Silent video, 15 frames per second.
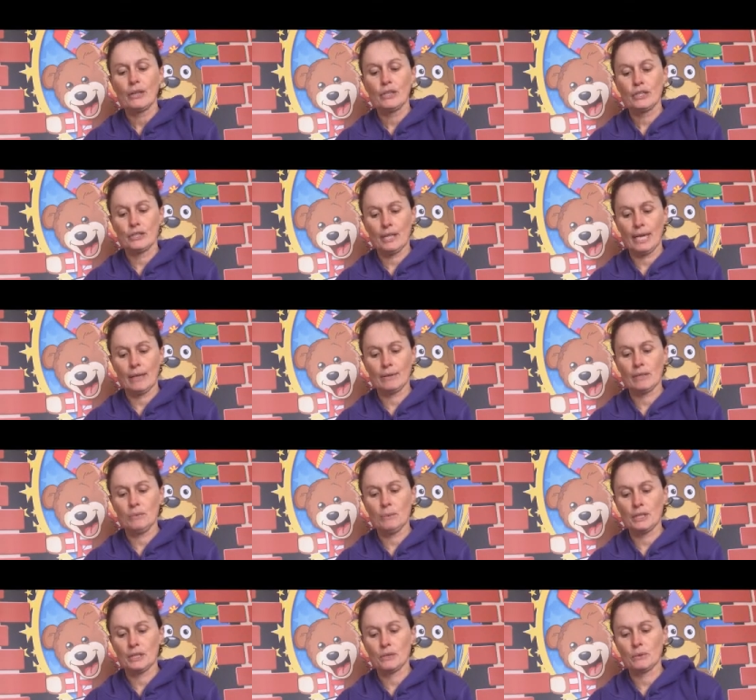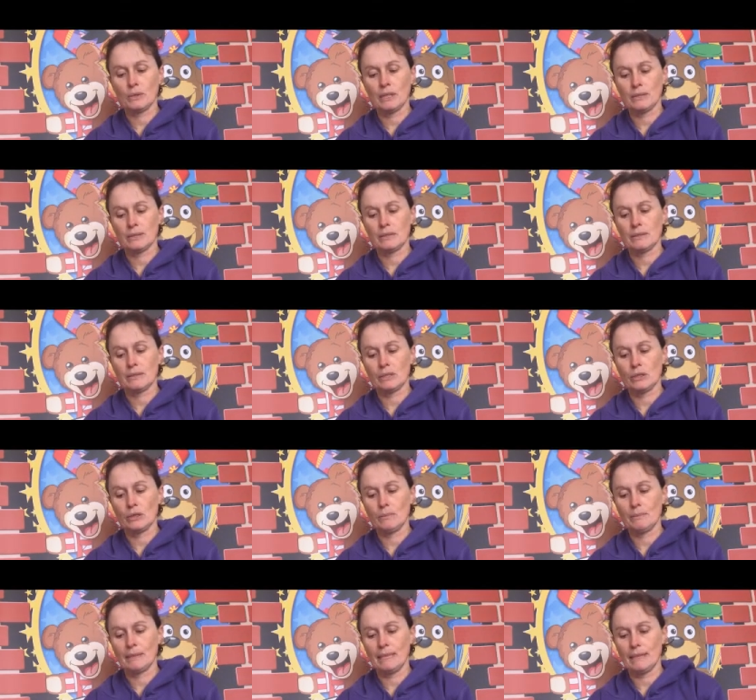The town in which Augustus
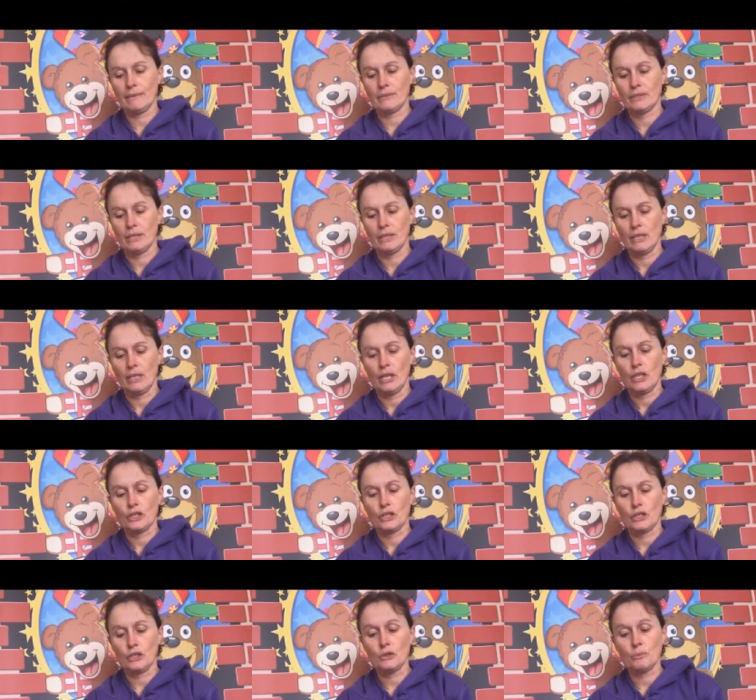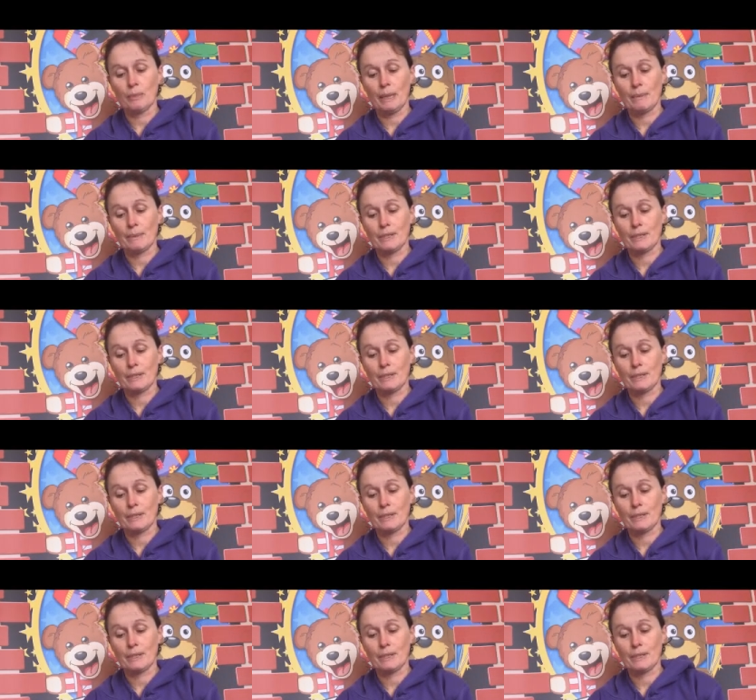Gloop lived, the newspaper